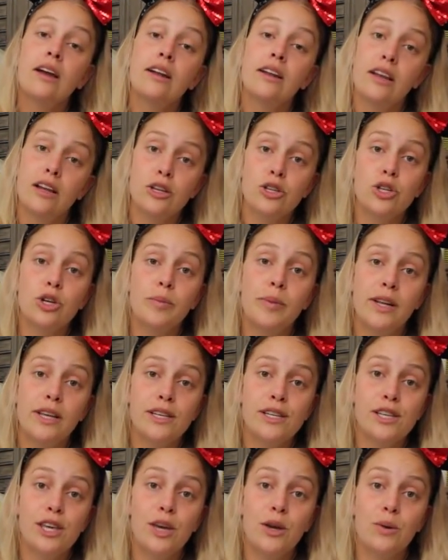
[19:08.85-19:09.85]
Not sure, but
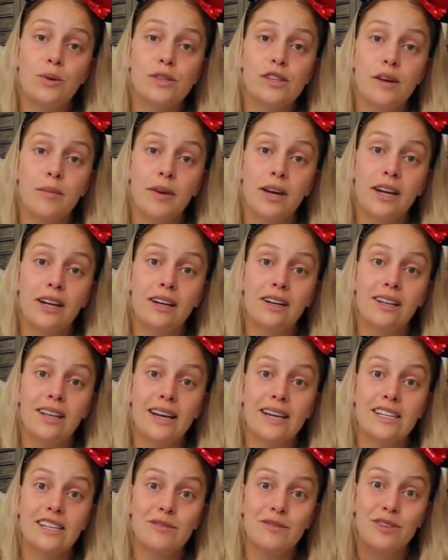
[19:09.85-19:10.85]
he's cute, so I'm going to
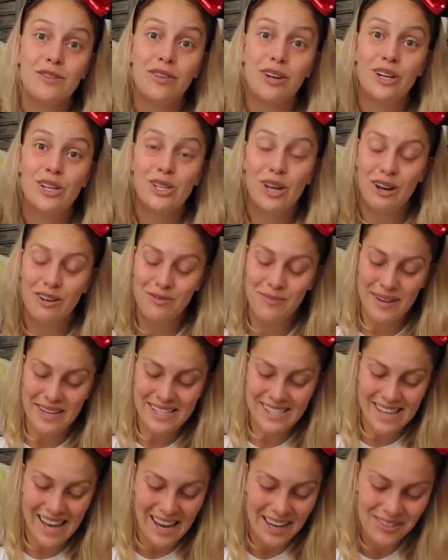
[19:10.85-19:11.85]
collect him to finish off my
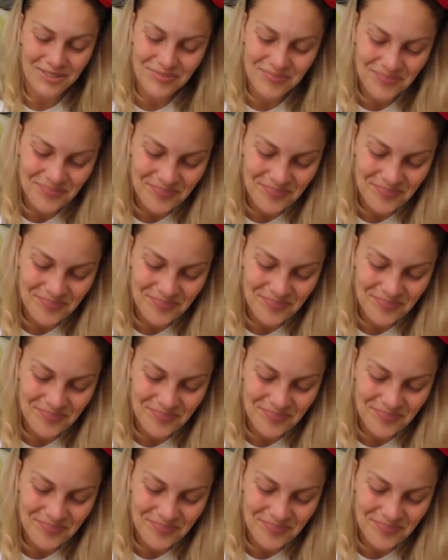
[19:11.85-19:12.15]
set.